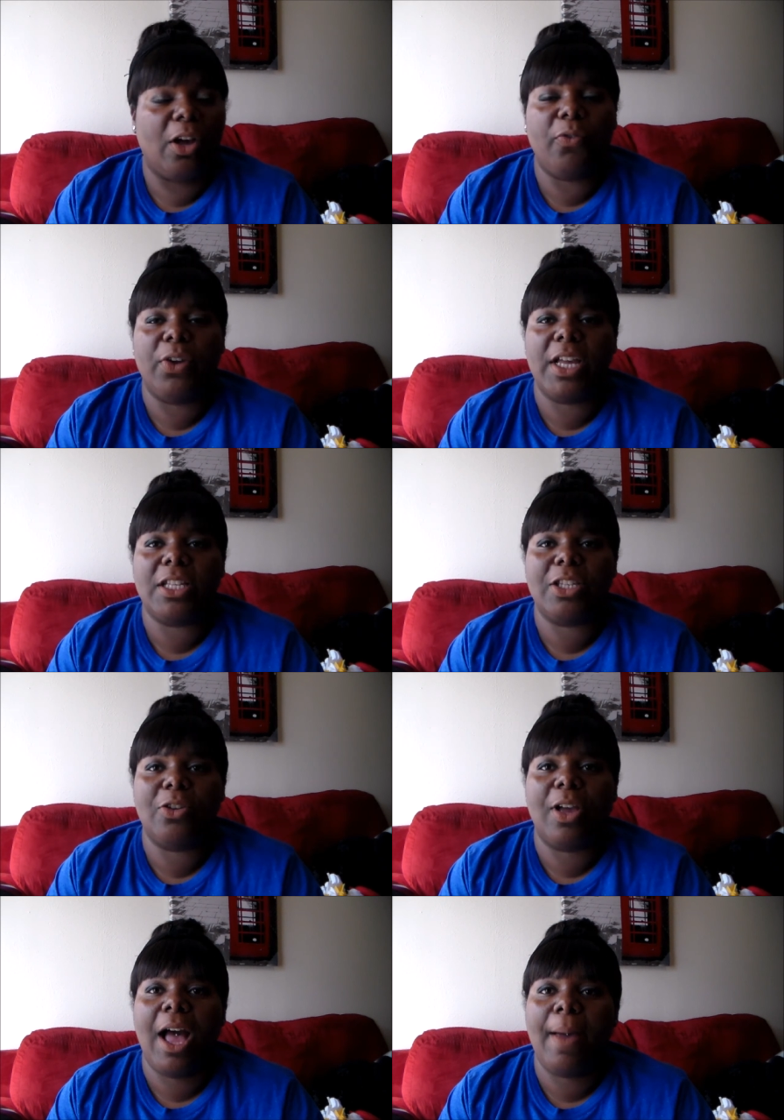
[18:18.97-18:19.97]
Don't forget
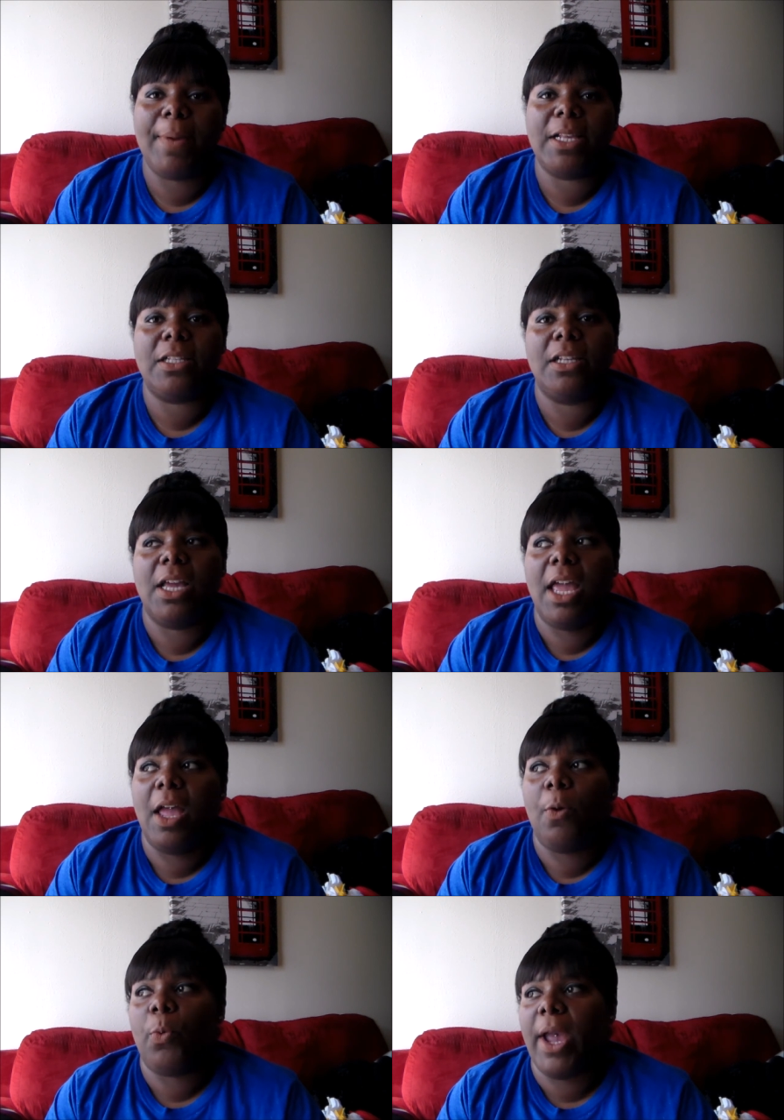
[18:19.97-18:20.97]
to comment,
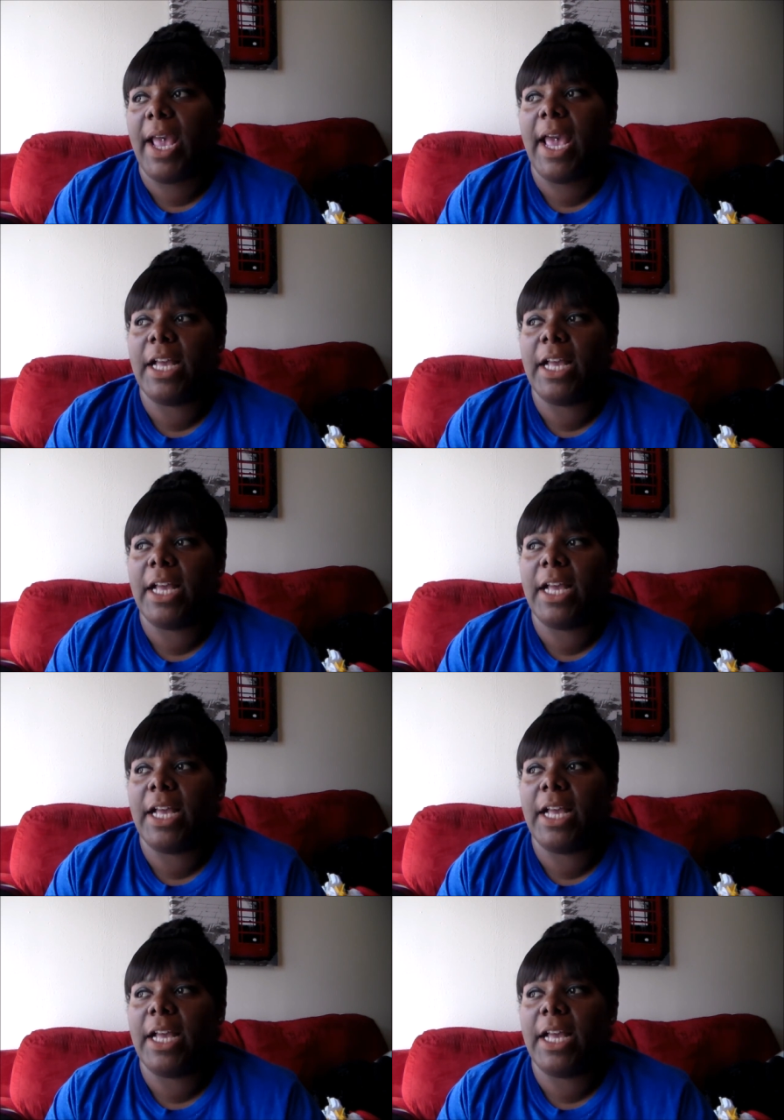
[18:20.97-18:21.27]
rate,